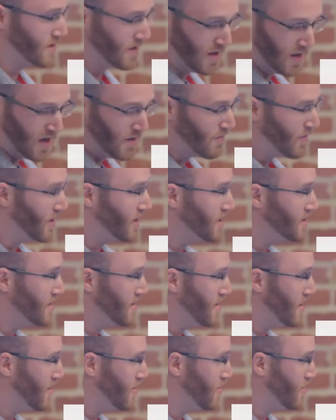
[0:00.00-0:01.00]
But at least in
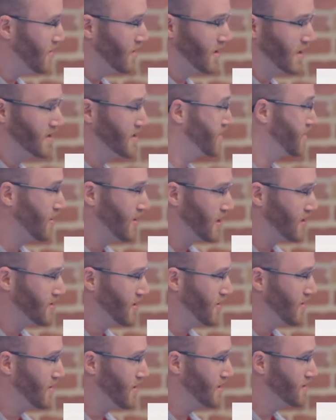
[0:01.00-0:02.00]
Node, because it's all
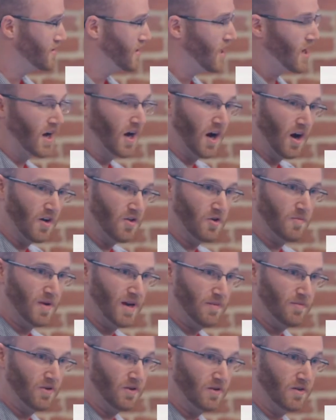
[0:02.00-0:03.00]
asynchronous, other
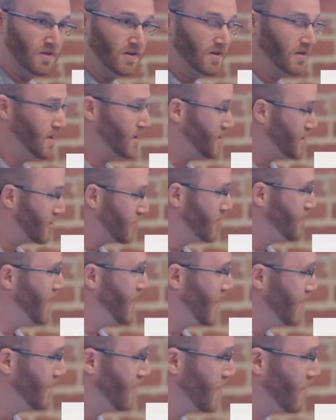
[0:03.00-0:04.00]
people can still be
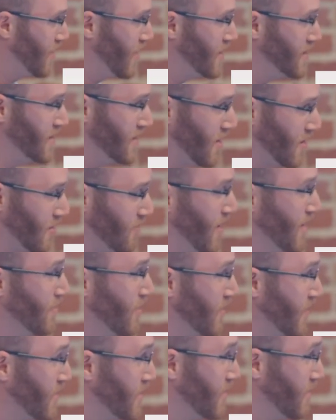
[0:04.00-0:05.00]
making requests and other people
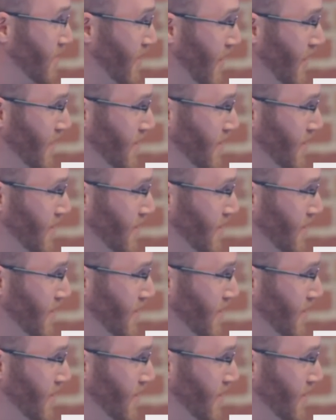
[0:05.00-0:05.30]
can still be getting